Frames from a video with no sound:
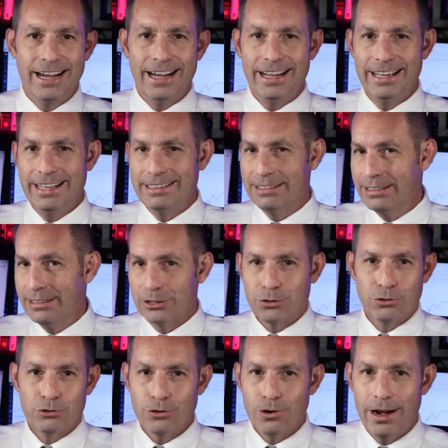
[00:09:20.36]
in
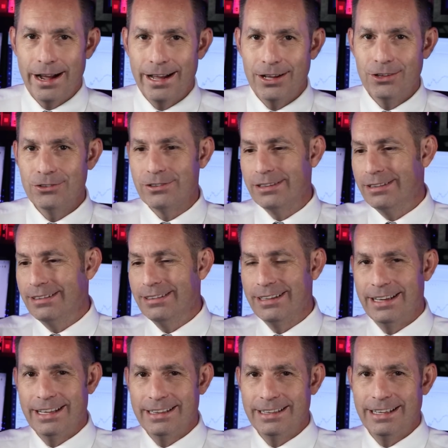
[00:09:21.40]
clinical trials and
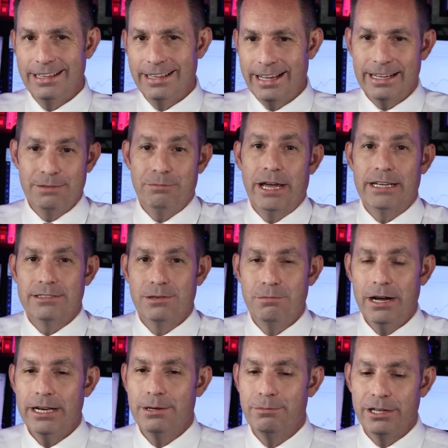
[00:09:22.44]
they can make some
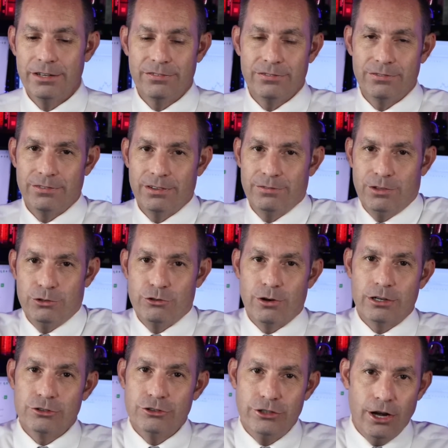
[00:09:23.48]
money. But if the
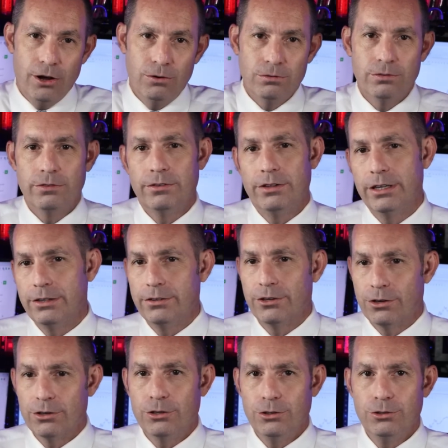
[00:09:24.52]
drugs don't, they're
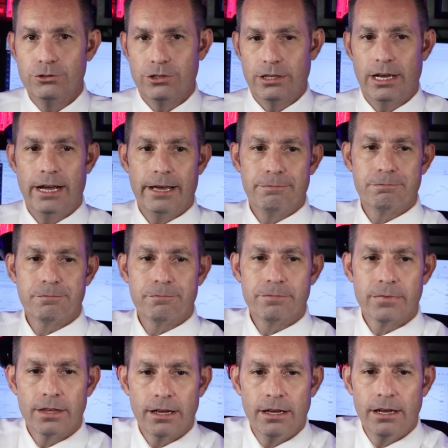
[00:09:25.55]
going to lose a lot.
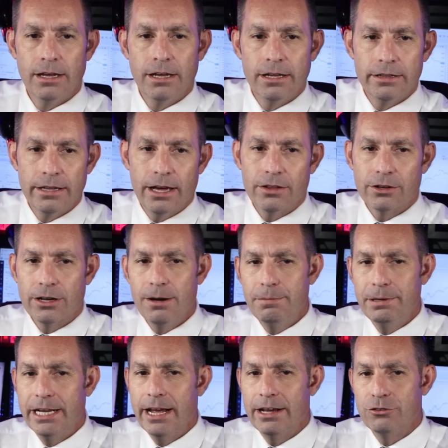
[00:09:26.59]
Now, the
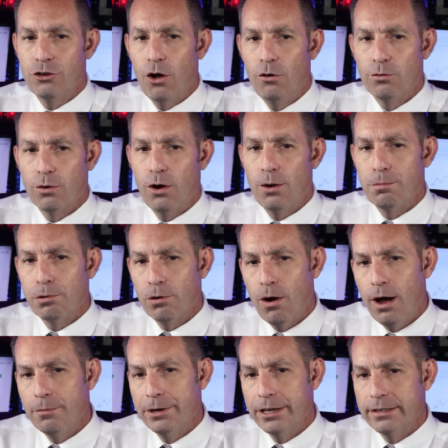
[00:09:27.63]
company has overall
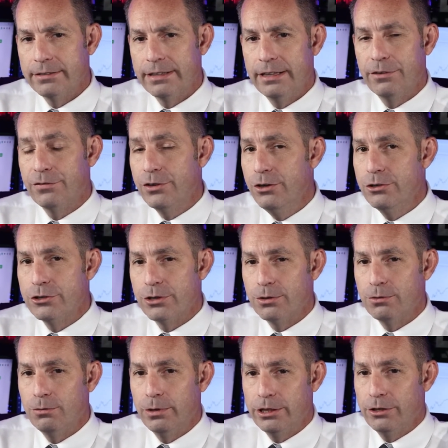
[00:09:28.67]
promise in the future
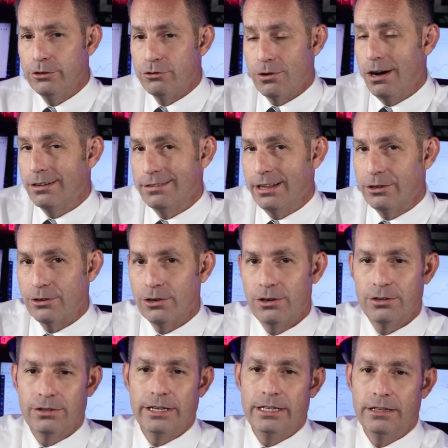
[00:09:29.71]
with the drugs that are
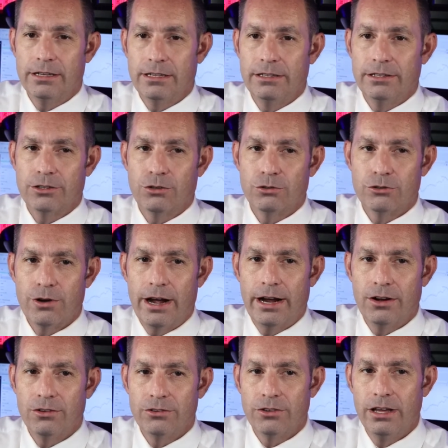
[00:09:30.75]
currently in the clinical
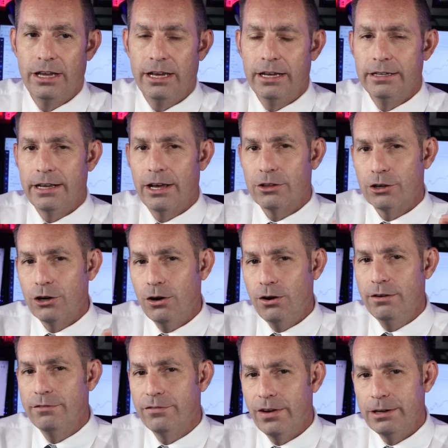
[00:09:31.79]
trials. Now, the
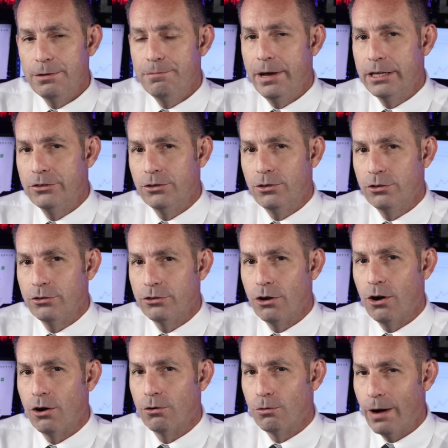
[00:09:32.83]
current fundamentals
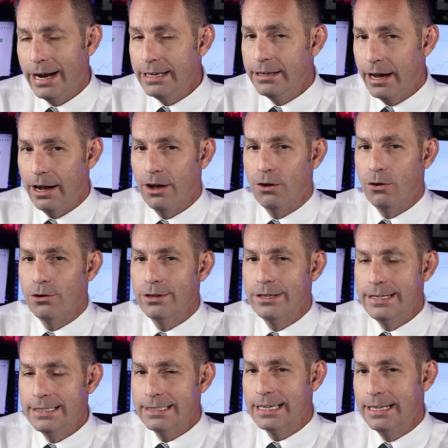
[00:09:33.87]
are
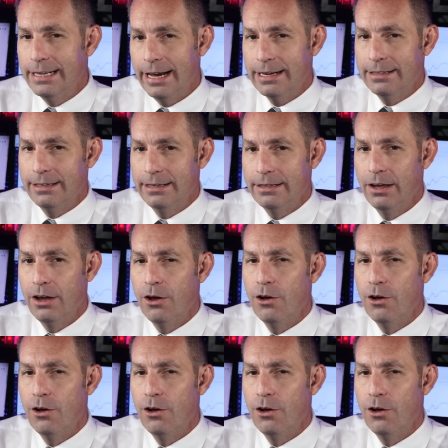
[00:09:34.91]
disconnected